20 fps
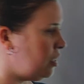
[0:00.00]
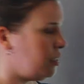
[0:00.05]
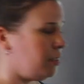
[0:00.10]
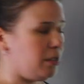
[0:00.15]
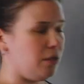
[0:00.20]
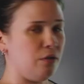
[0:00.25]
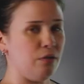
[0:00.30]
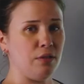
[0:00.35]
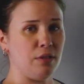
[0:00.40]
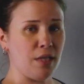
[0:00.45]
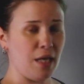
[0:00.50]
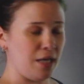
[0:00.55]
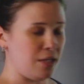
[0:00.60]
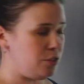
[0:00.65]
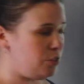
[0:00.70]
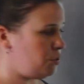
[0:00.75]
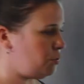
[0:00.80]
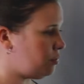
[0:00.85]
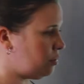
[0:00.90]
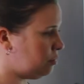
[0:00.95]
Now,
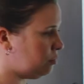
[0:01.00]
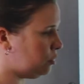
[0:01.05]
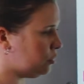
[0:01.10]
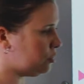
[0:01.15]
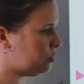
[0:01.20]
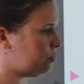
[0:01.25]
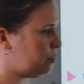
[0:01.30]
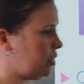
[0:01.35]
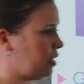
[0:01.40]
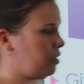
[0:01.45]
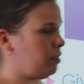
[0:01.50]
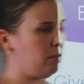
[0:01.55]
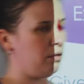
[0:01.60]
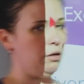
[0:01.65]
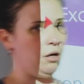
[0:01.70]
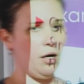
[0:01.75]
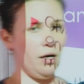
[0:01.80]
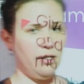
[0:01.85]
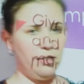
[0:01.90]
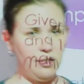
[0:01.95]
yes, you can multiply
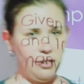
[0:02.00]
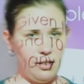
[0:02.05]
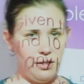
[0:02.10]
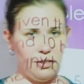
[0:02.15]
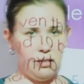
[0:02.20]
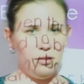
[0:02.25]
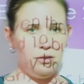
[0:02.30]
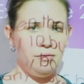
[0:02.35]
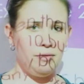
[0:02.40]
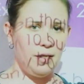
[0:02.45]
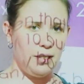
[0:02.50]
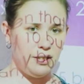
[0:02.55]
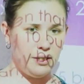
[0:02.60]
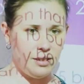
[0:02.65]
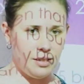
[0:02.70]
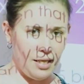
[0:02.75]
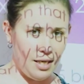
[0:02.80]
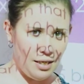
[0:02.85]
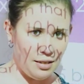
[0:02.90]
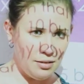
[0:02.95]
across and then divide at
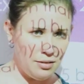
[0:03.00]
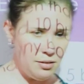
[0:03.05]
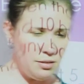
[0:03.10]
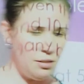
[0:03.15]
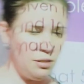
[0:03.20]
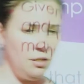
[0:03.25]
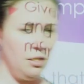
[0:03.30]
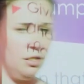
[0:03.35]
the end,